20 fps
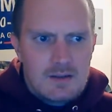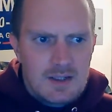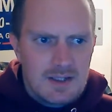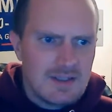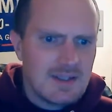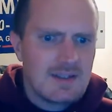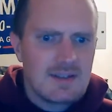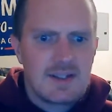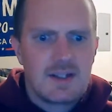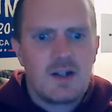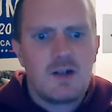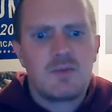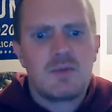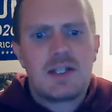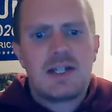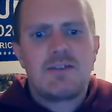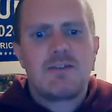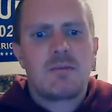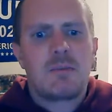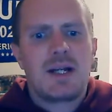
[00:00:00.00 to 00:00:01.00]
as I said,
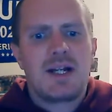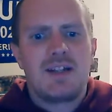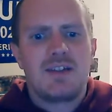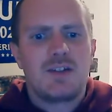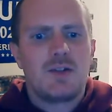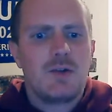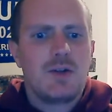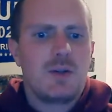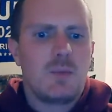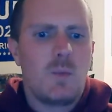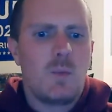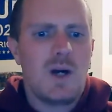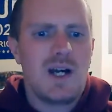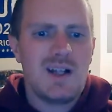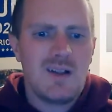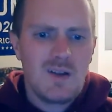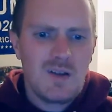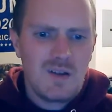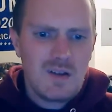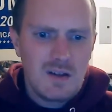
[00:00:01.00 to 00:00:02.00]
hopefully everybody's doing
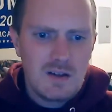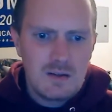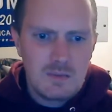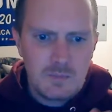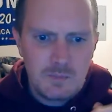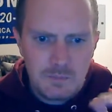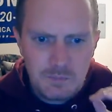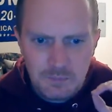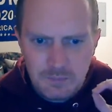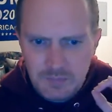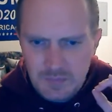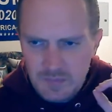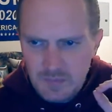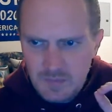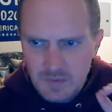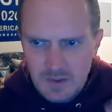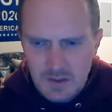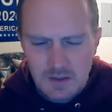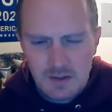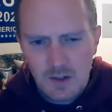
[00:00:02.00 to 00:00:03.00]
well.
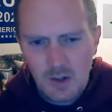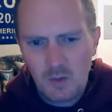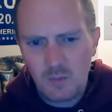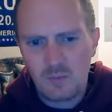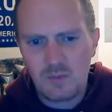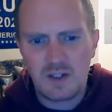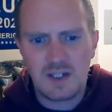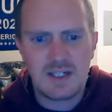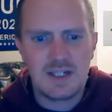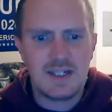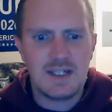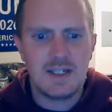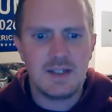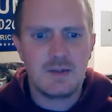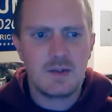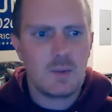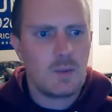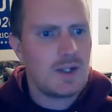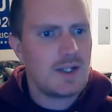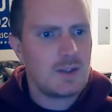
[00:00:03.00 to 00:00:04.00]
Hopefully
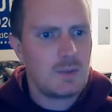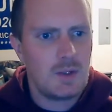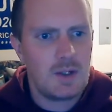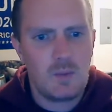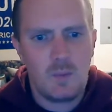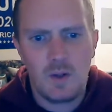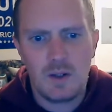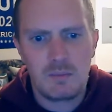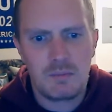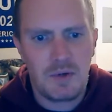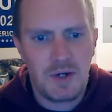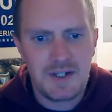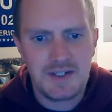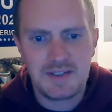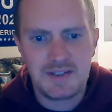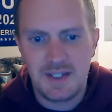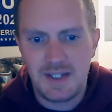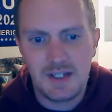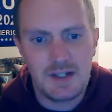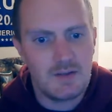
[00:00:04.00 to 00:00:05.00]
2021 brings
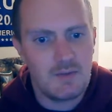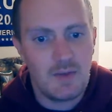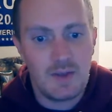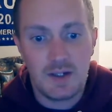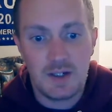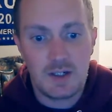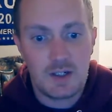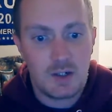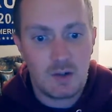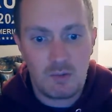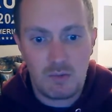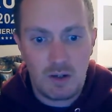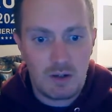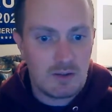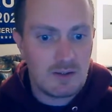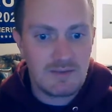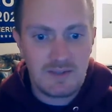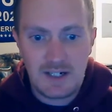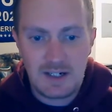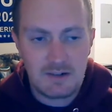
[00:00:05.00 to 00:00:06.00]
the end of the
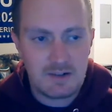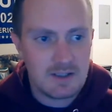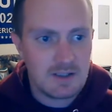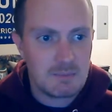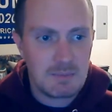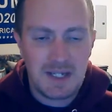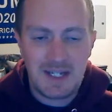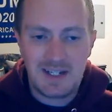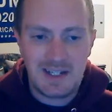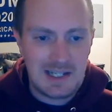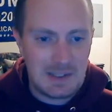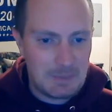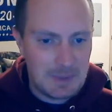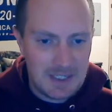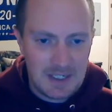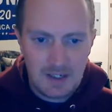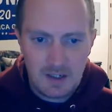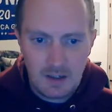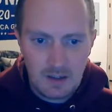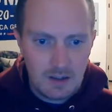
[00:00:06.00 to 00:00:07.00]
coronavirus
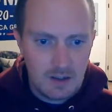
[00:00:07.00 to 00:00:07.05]
pandemic,